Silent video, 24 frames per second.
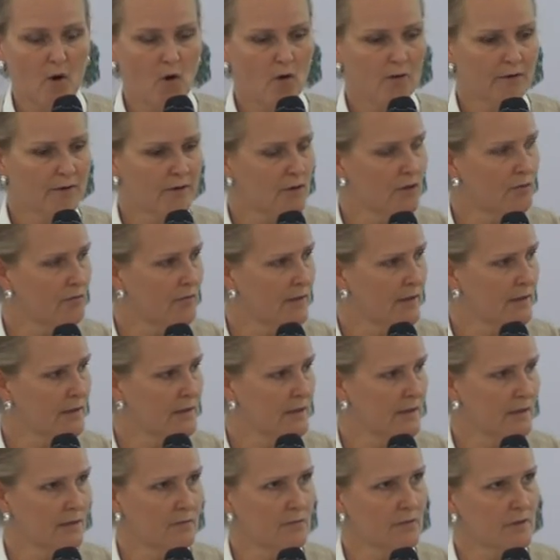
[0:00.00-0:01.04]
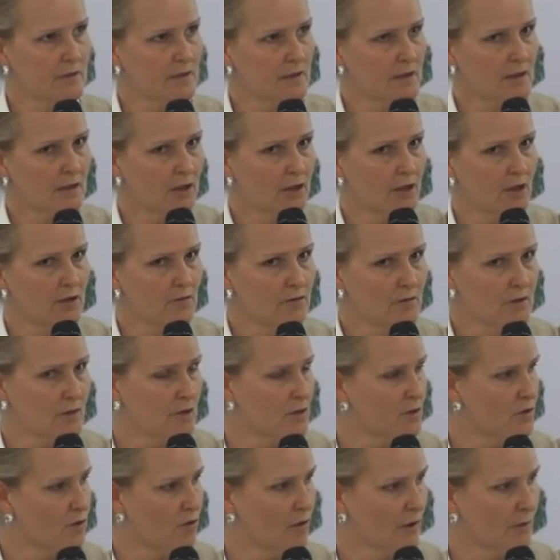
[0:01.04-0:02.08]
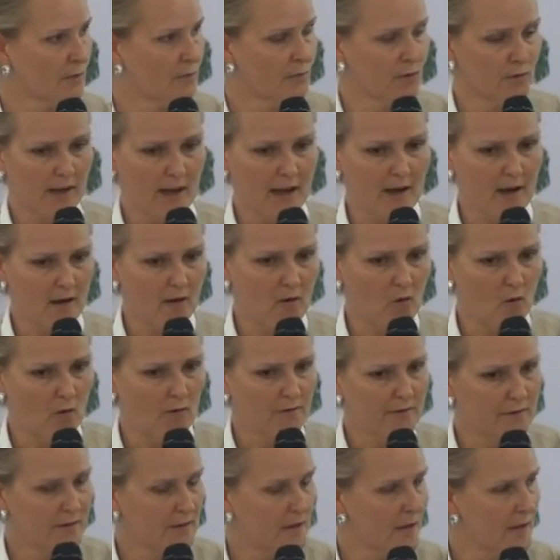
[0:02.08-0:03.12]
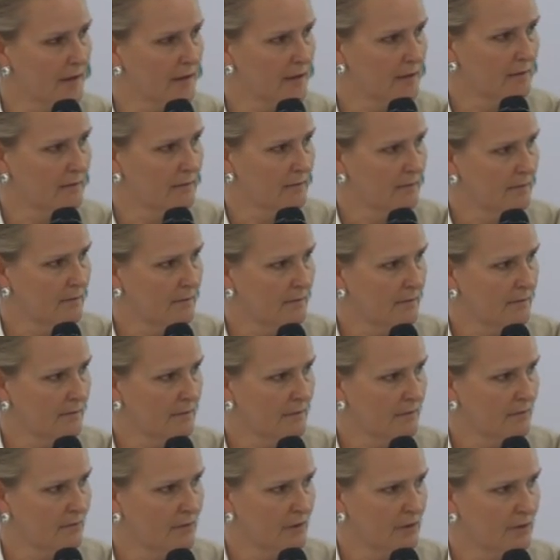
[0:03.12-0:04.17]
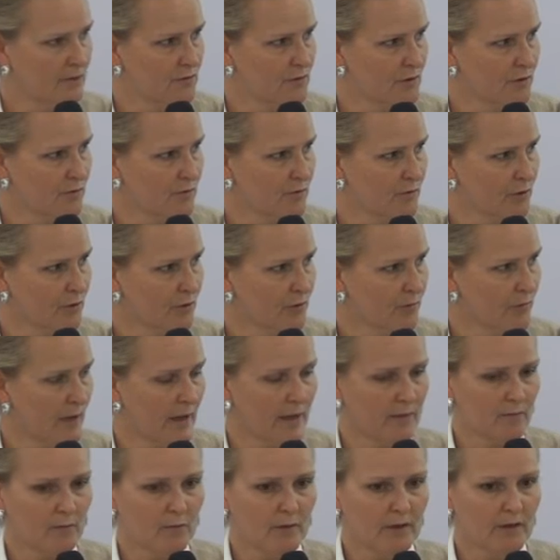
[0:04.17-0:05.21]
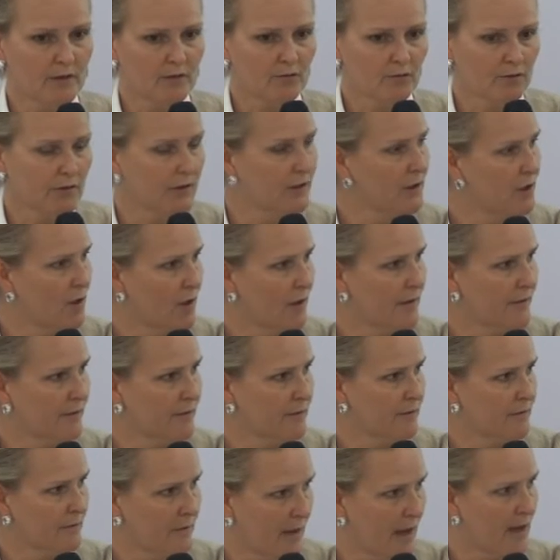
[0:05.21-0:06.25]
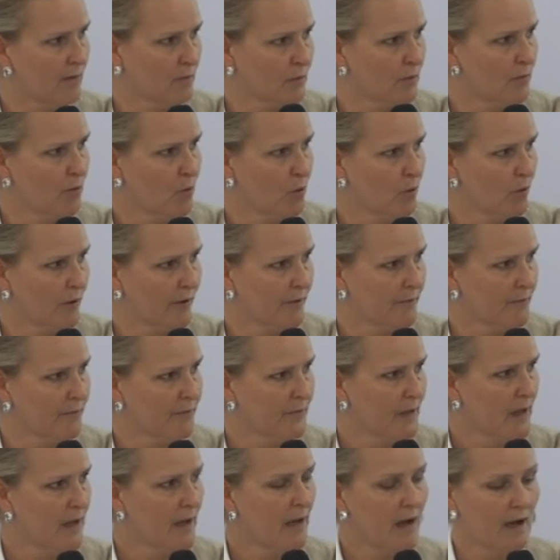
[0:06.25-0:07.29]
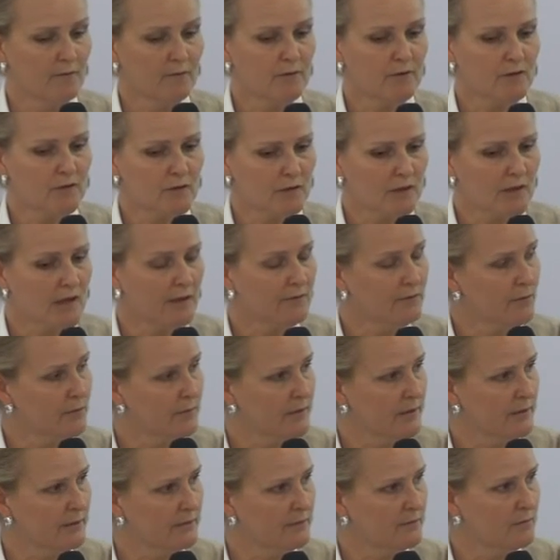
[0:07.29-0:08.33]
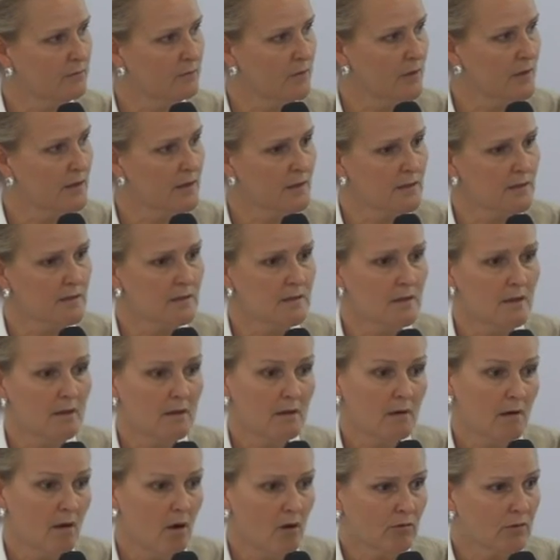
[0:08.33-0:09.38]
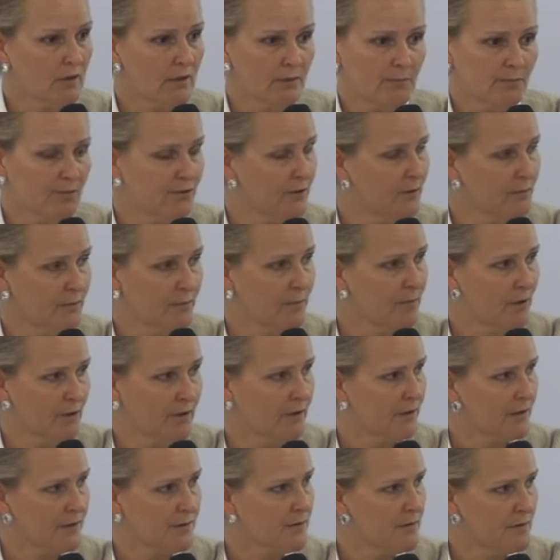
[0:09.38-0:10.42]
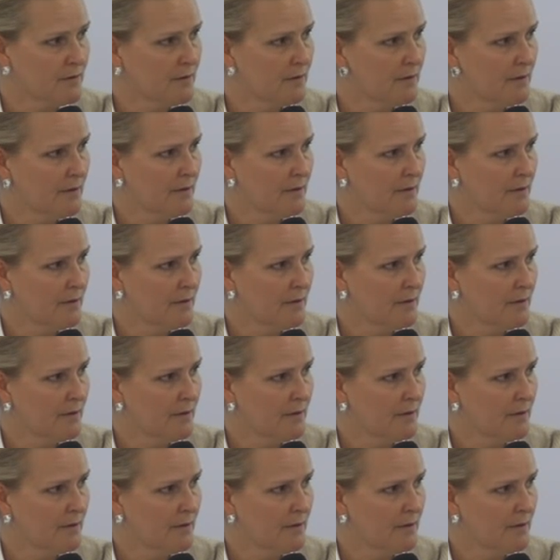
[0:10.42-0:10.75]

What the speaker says: All the UN did was then close the door, put all the 9 conveners in a room, and we agreed on that report, of which the government was only prima pares.